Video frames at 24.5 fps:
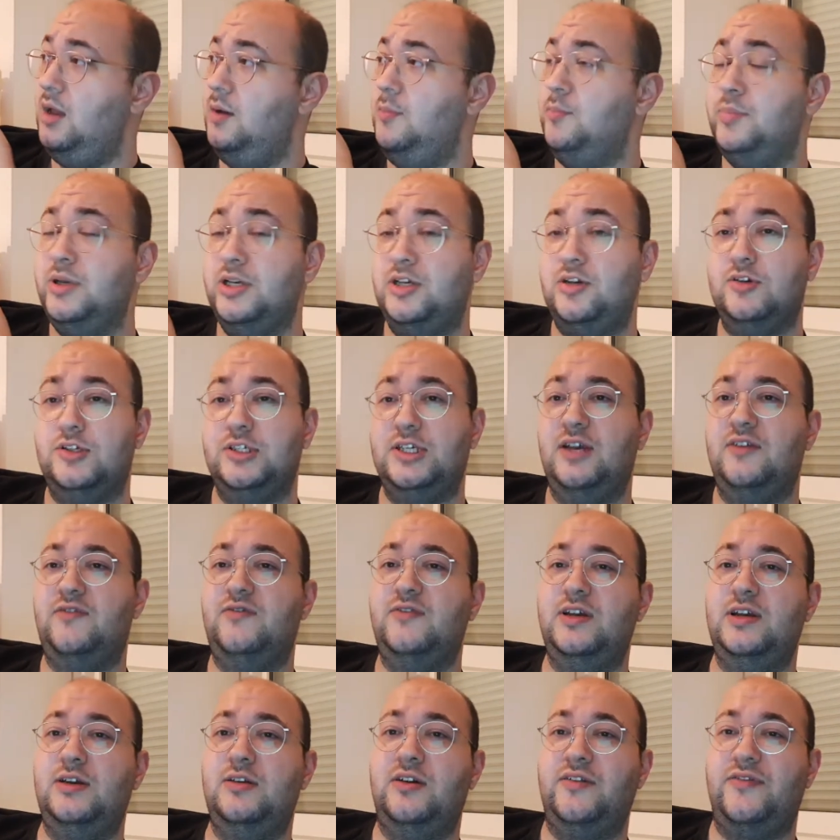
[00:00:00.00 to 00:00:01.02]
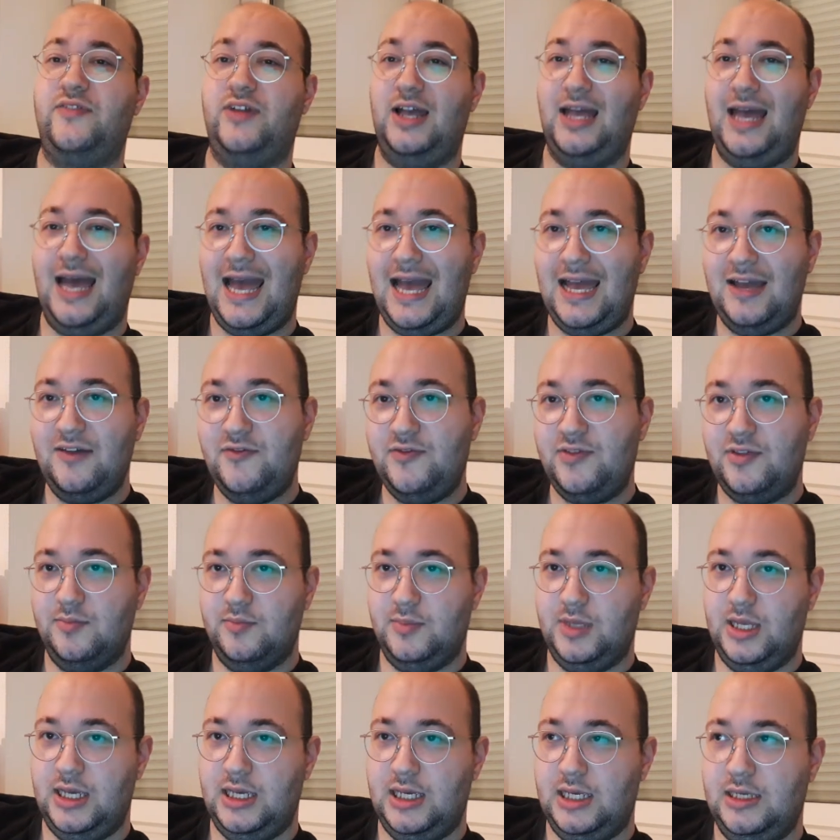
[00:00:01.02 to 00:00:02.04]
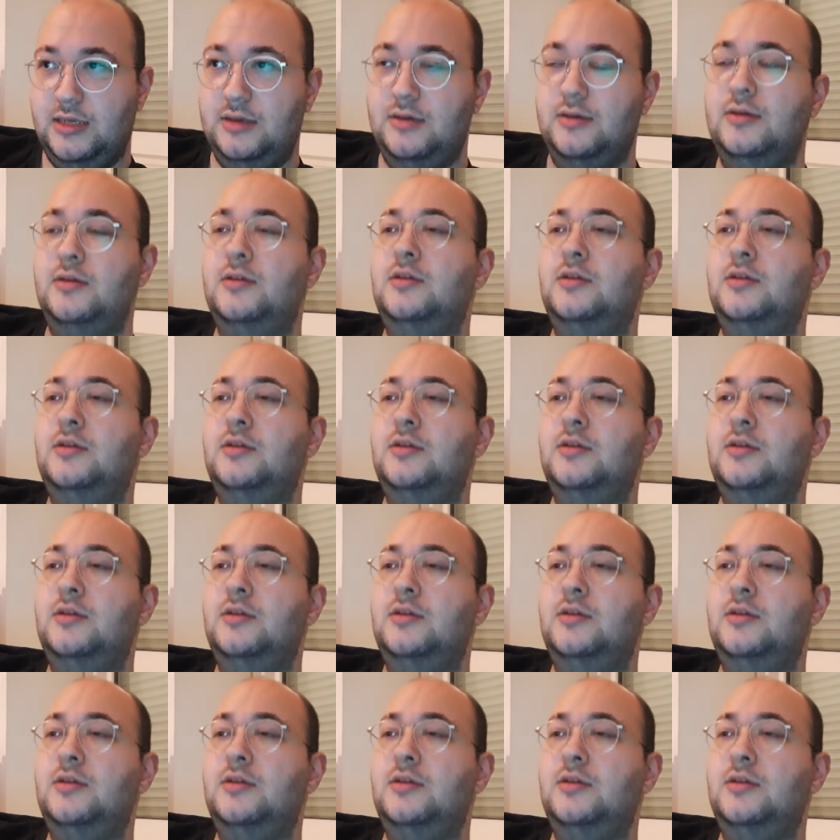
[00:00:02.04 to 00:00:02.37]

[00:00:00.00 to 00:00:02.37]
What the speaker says: because I figure if I have them there,